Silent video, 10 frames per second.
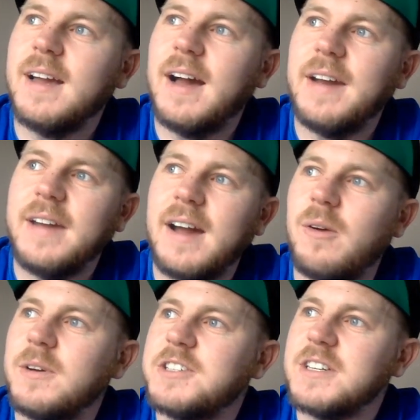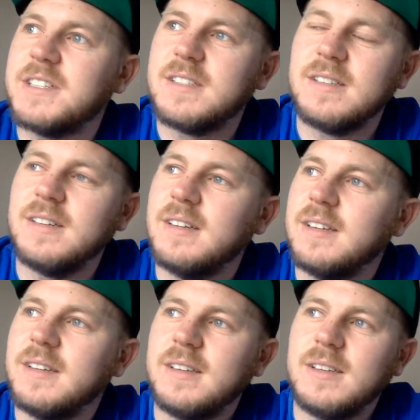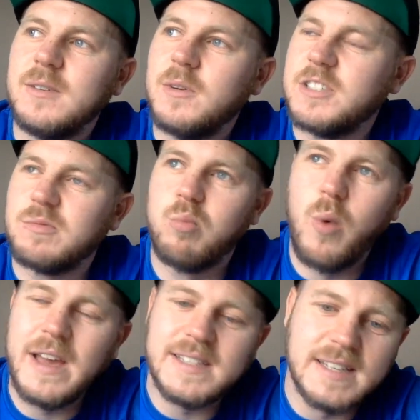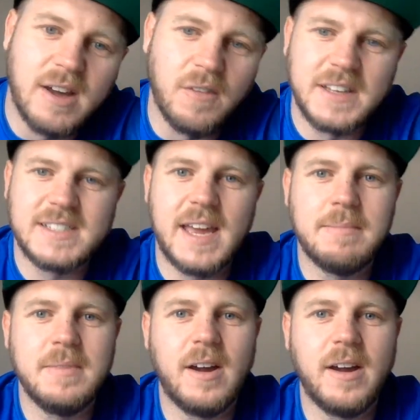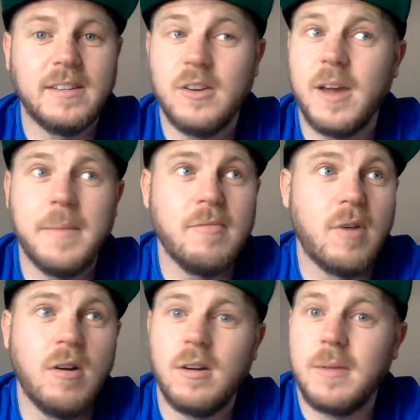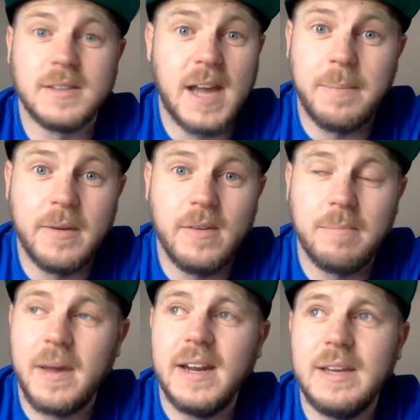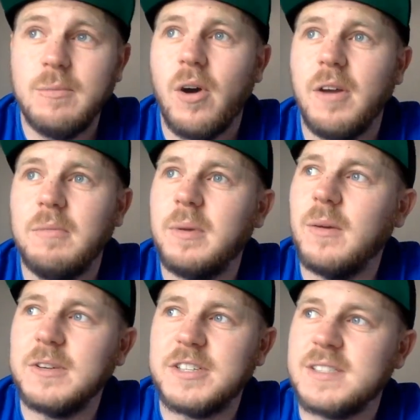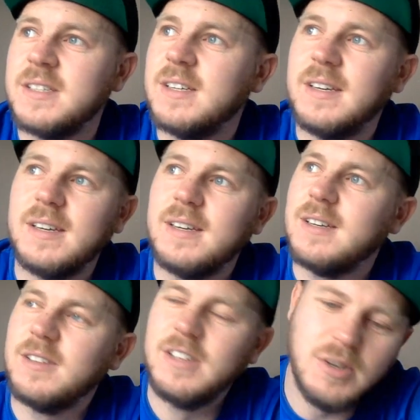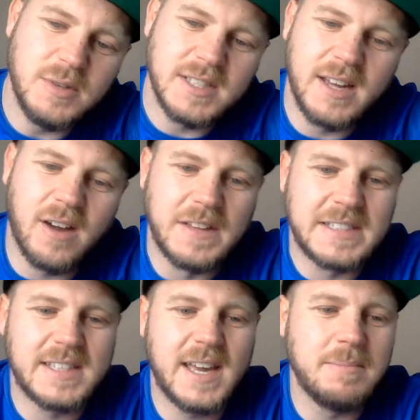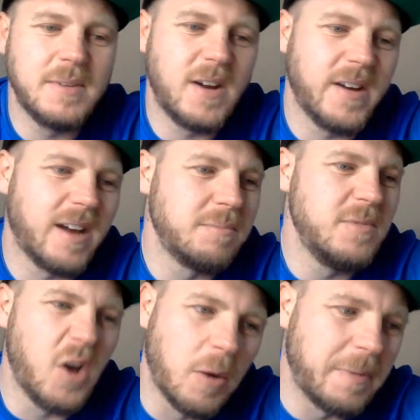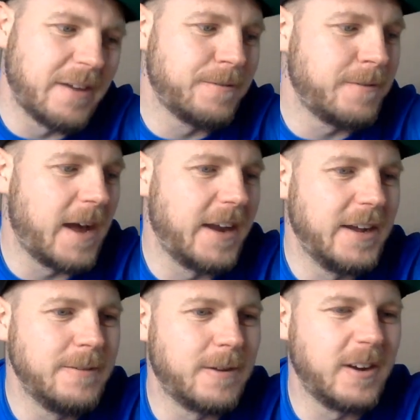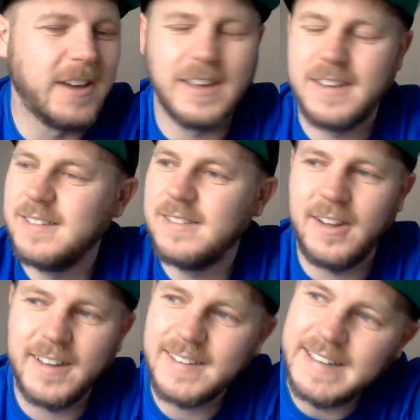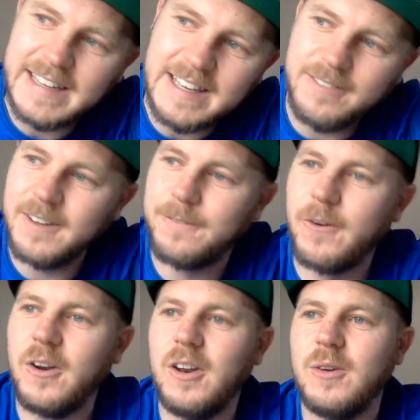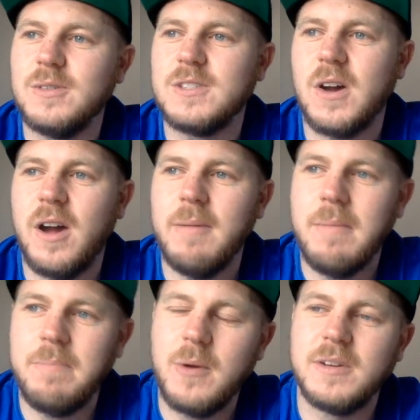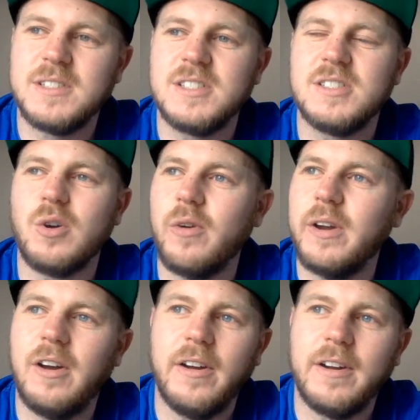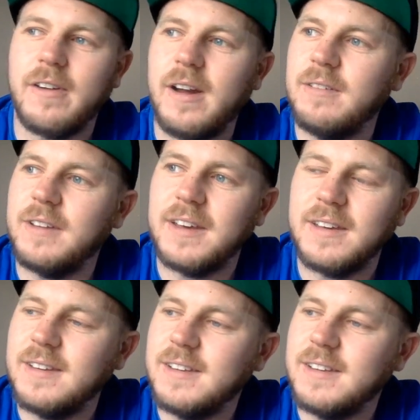And now we're just wasting it on the same night. Don't get me wrong, I was happy that Bayley won, but we're just using it on the same night. I'm not a big fan of. I like leaving it for a long time and building a storyline around it.